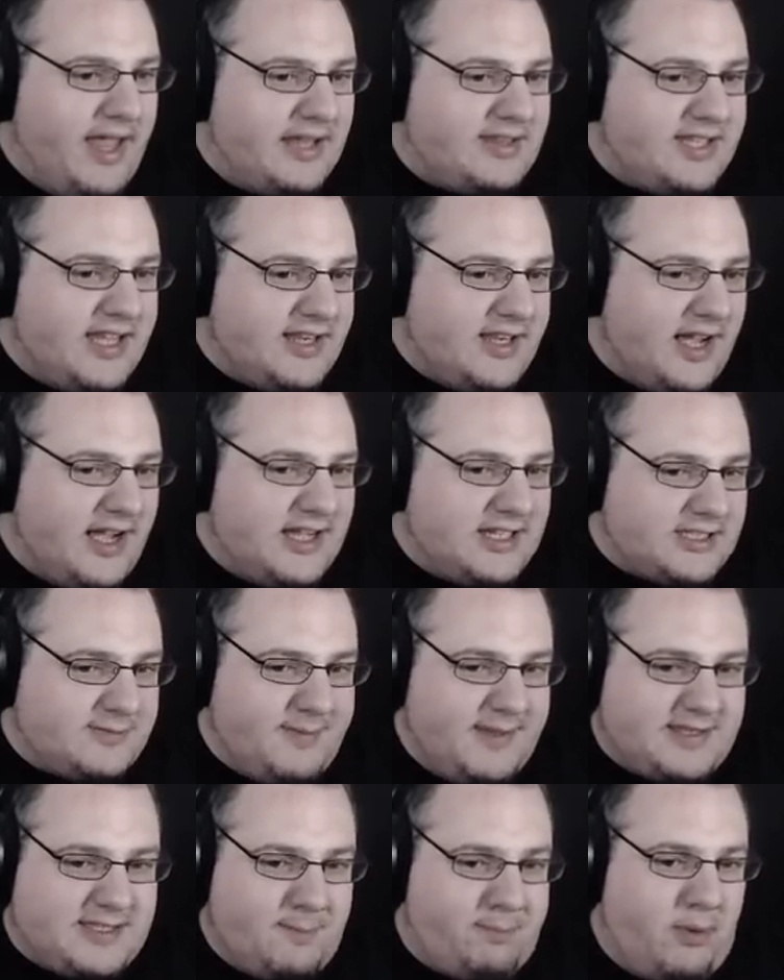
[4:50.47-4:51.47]
he did
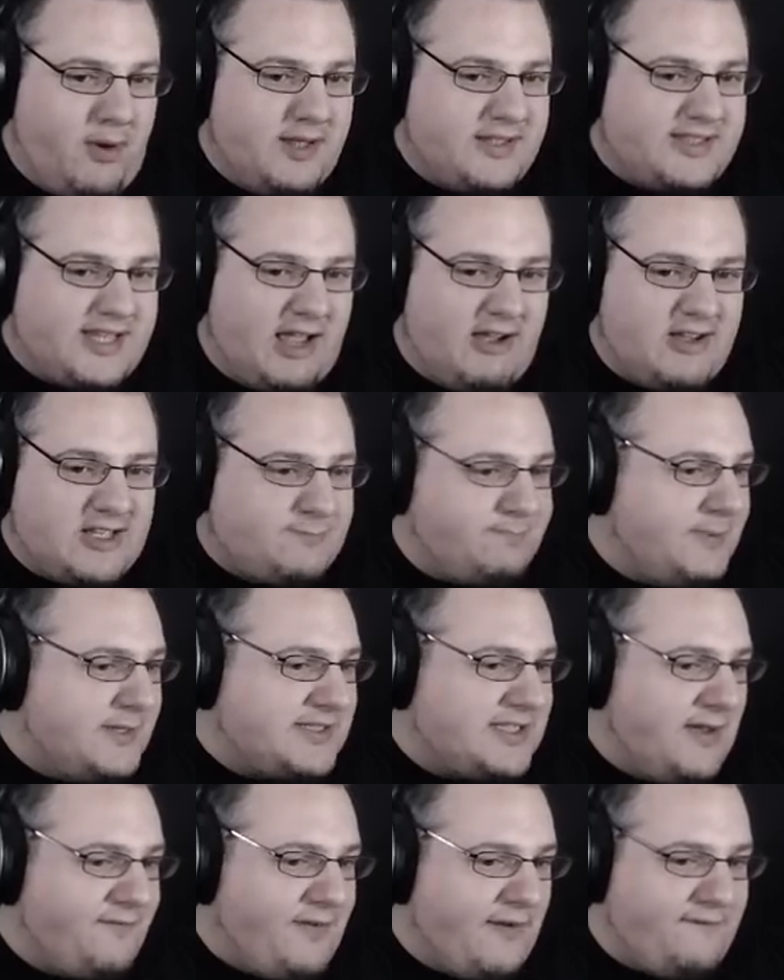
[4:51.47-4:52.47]
ask me to point out a
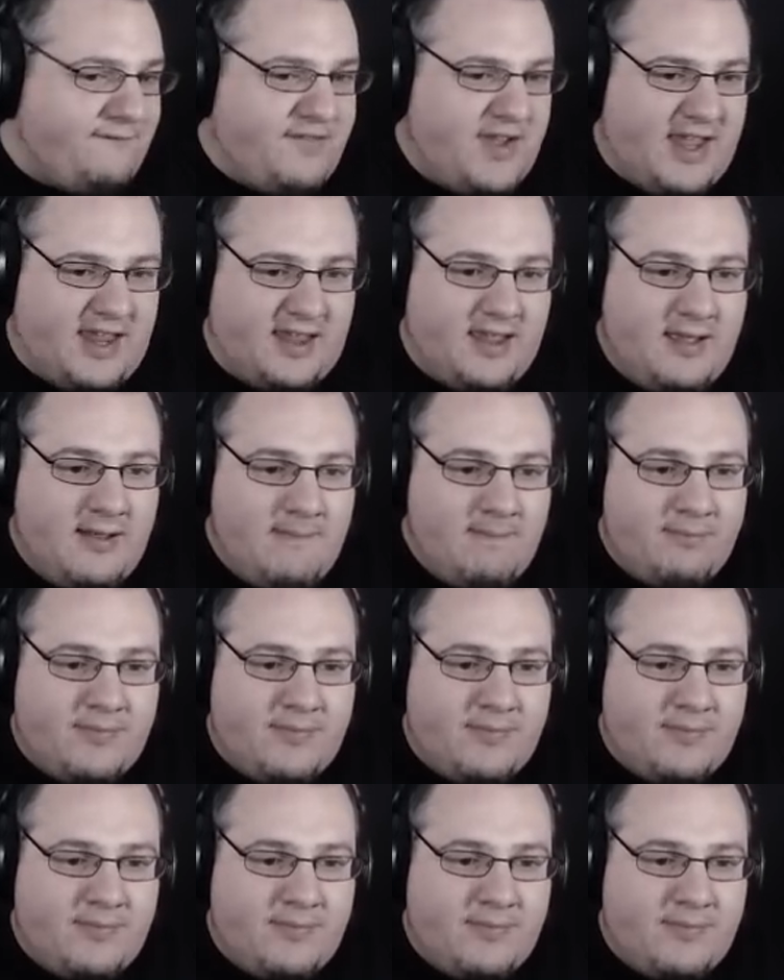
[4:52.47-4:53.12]
specific thing.